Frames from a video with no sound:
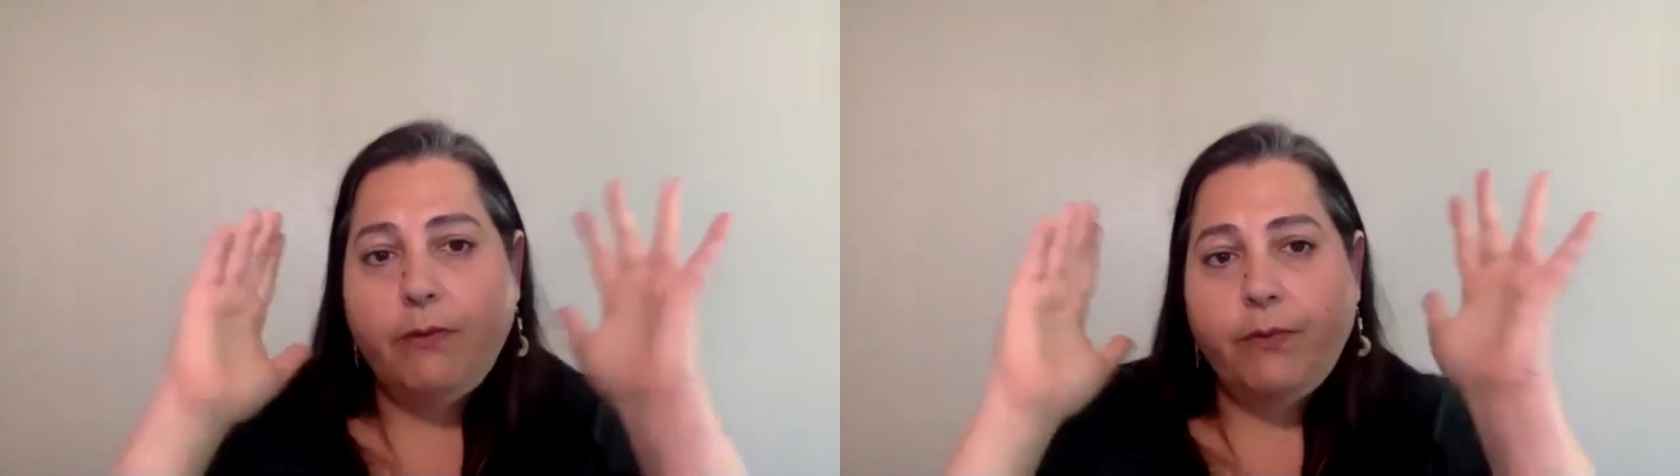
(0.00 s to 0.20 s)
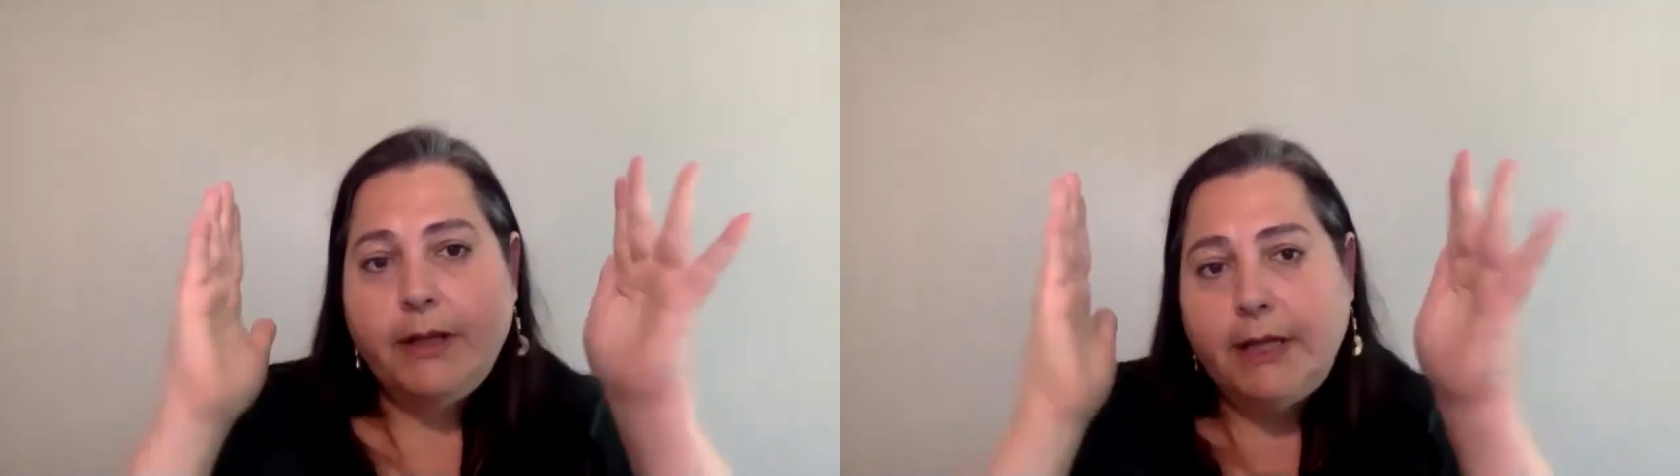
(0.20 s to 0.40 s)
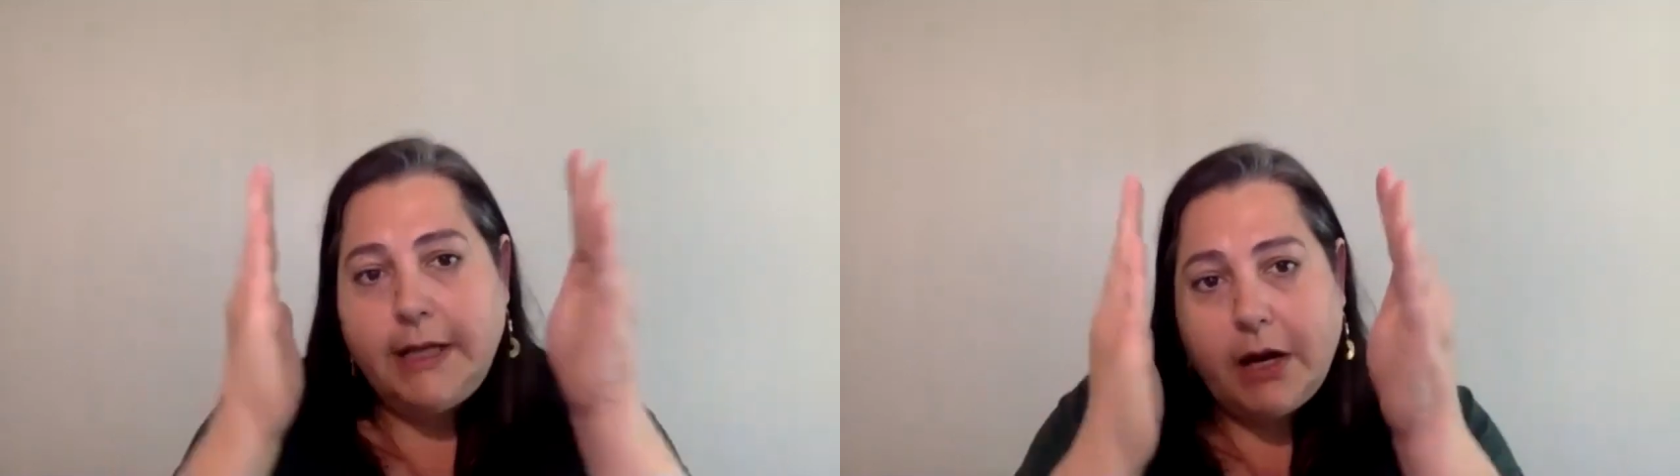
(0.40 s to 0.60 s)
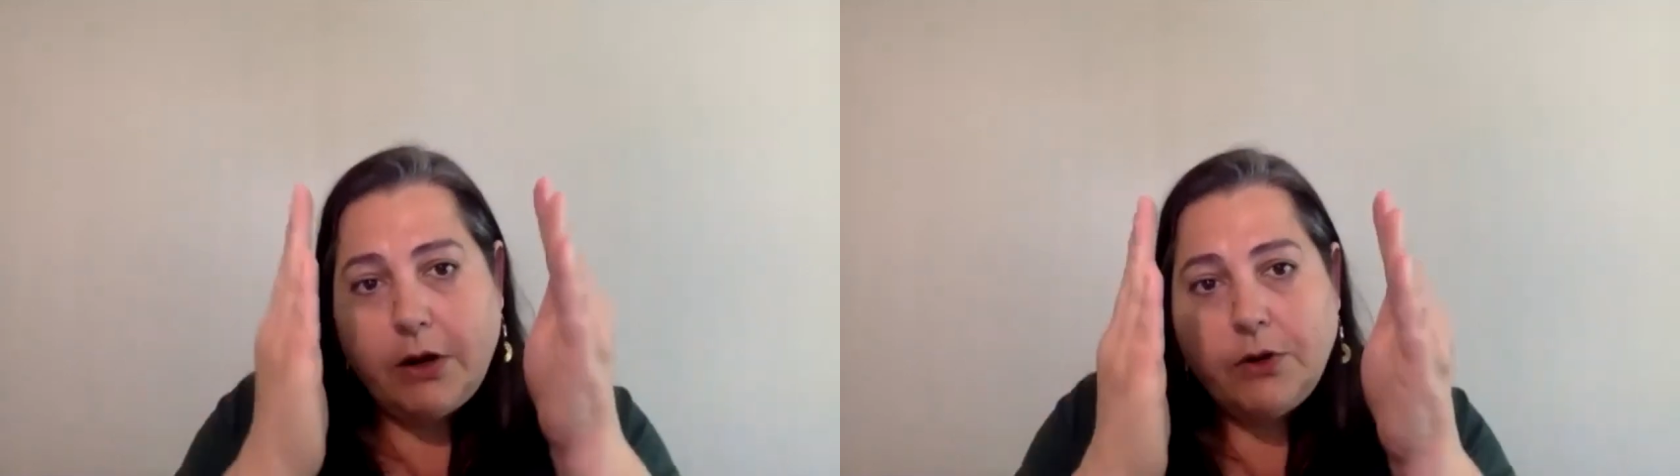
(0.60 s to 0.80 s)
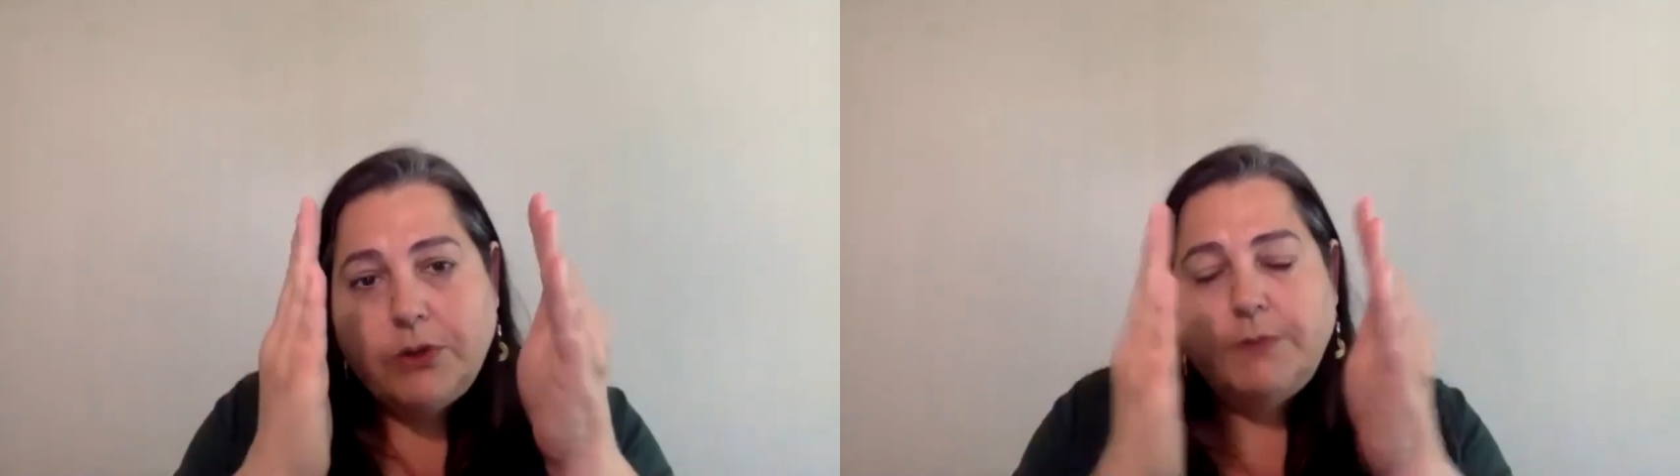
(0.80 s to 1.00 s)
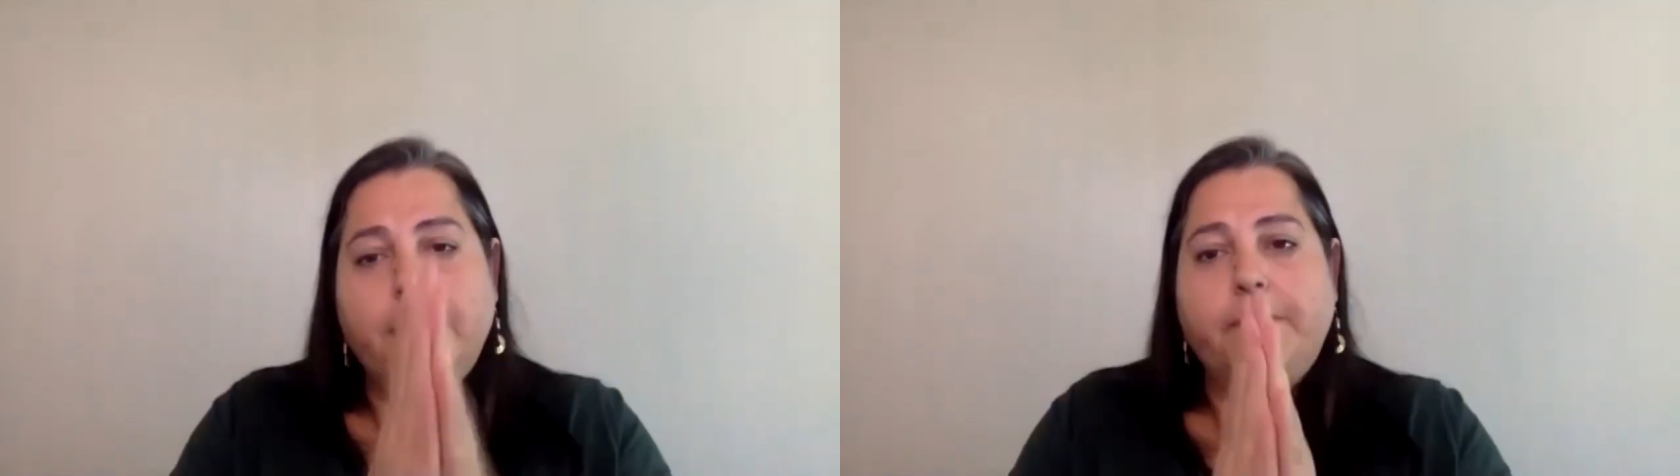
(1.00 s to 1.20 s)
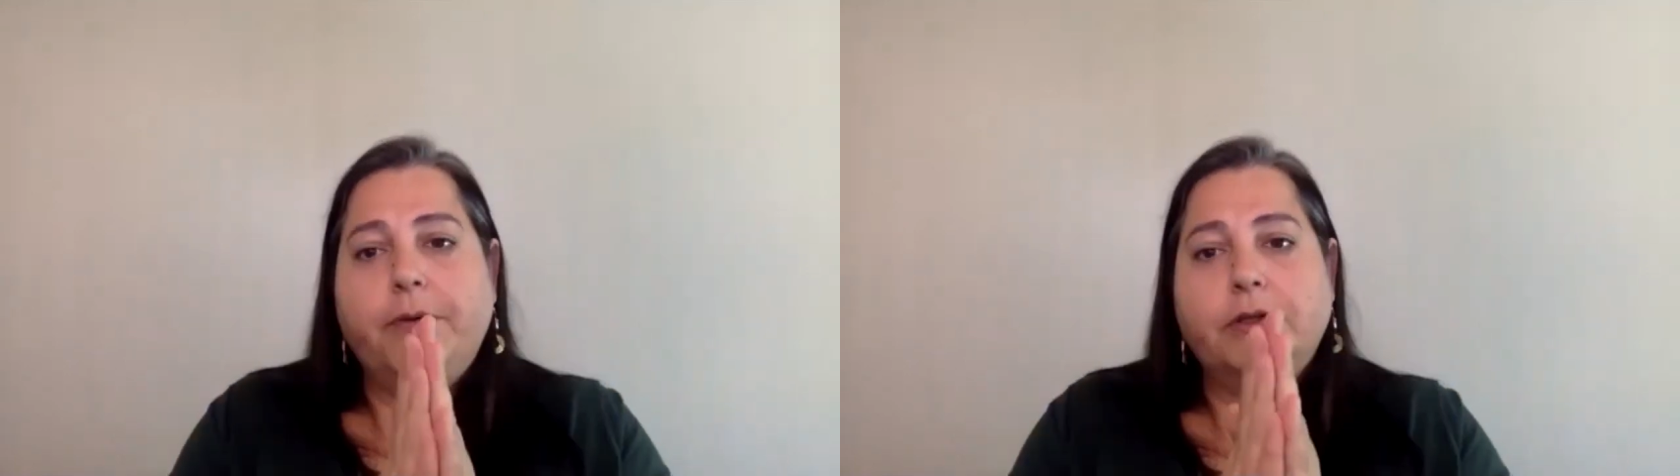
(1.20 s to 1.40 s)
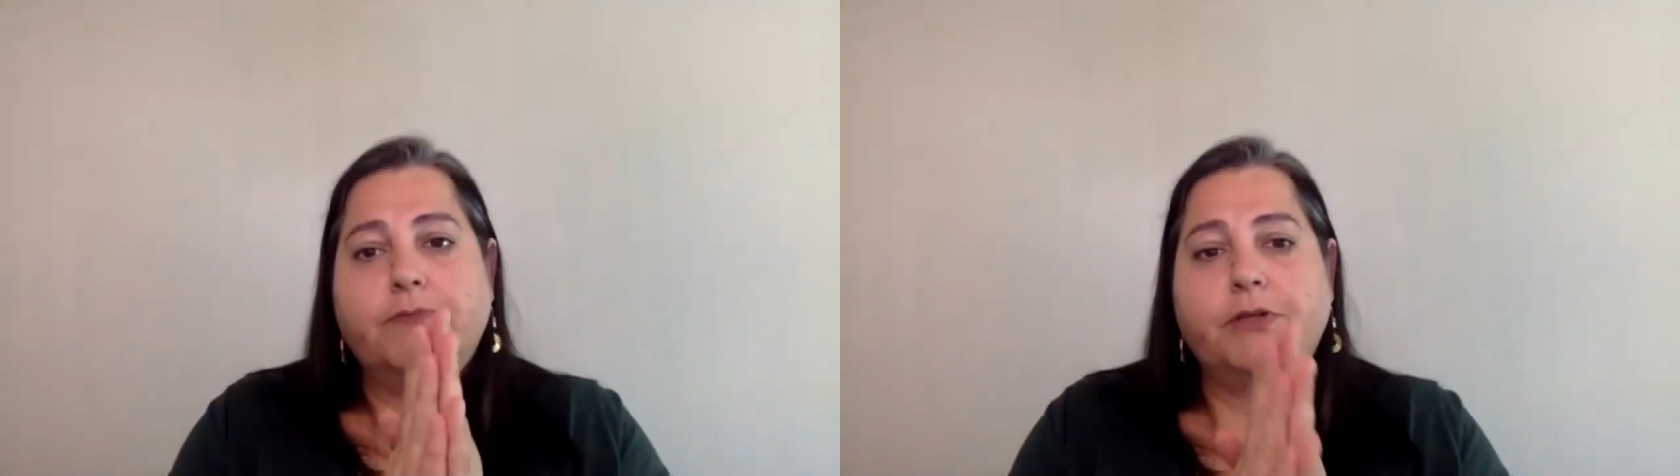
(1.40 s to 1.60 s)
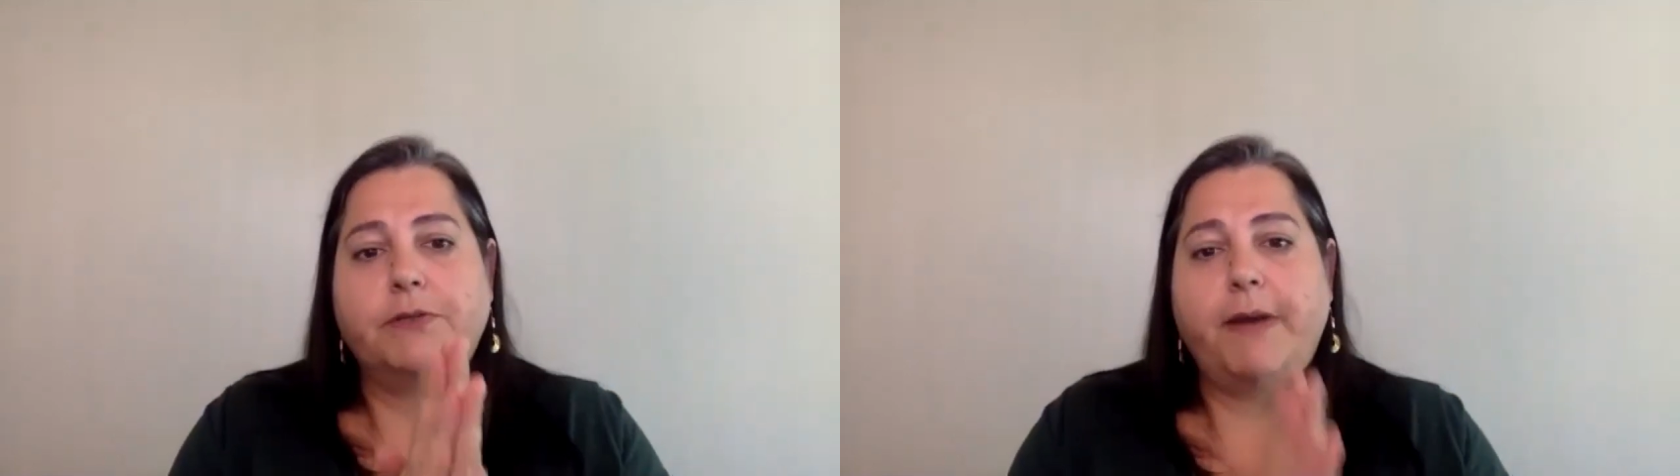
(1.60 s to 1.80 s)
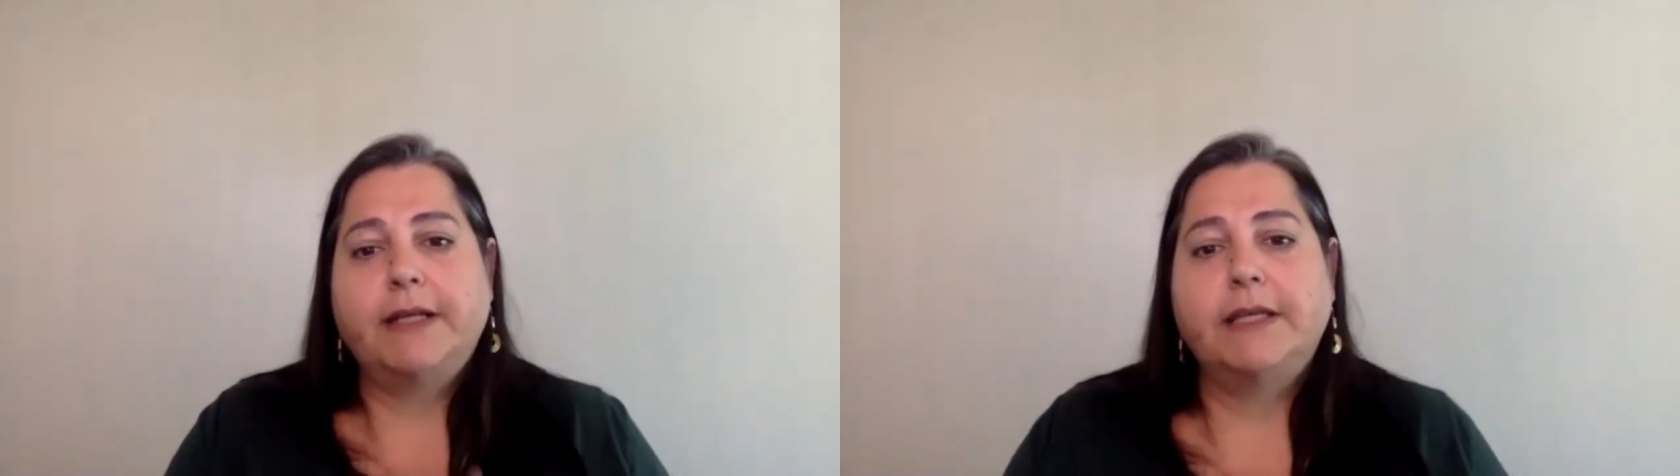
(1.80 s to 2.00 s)
really narrows people's
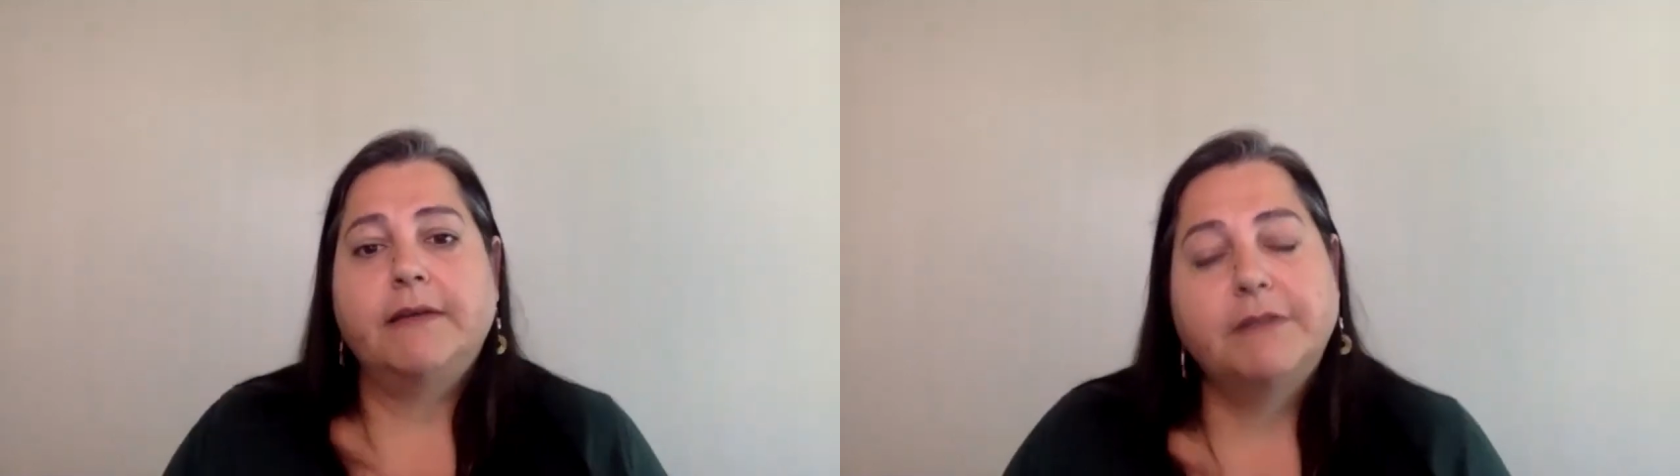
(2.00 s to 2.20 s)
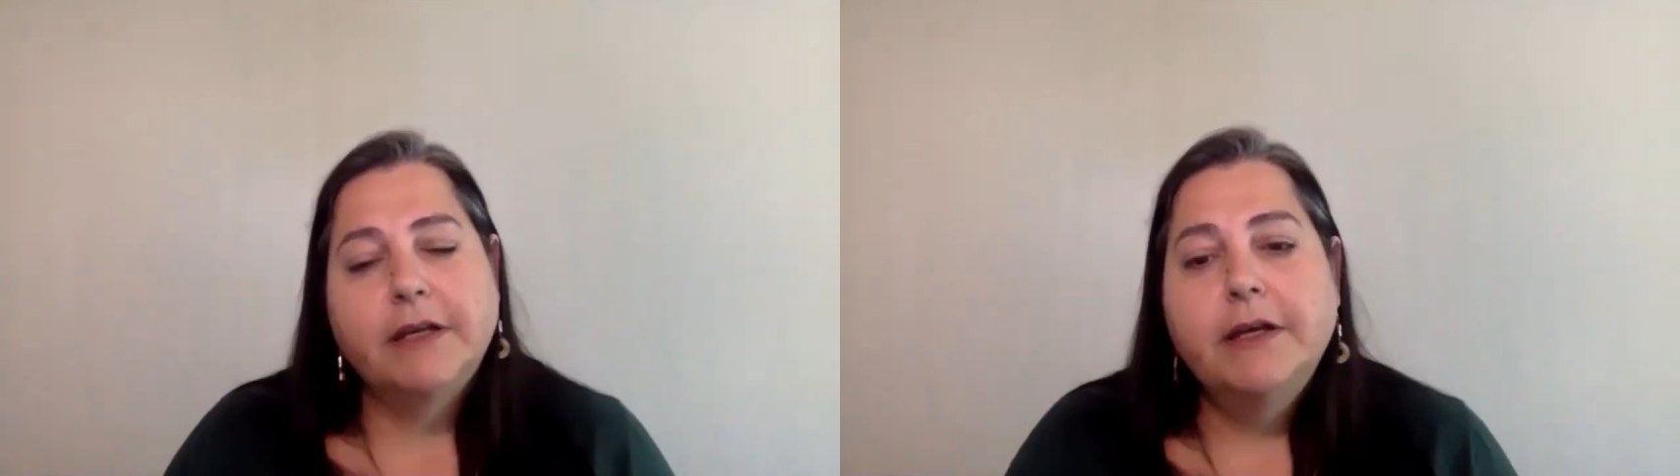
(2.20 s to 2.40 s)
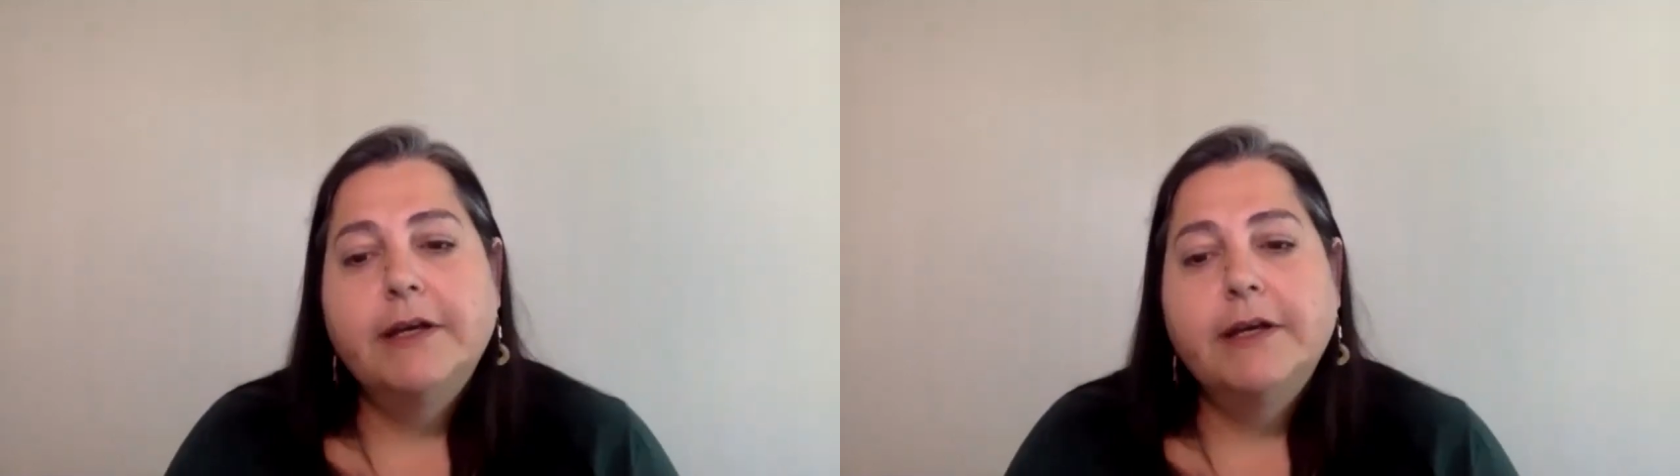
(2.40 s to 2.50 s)
perspectives.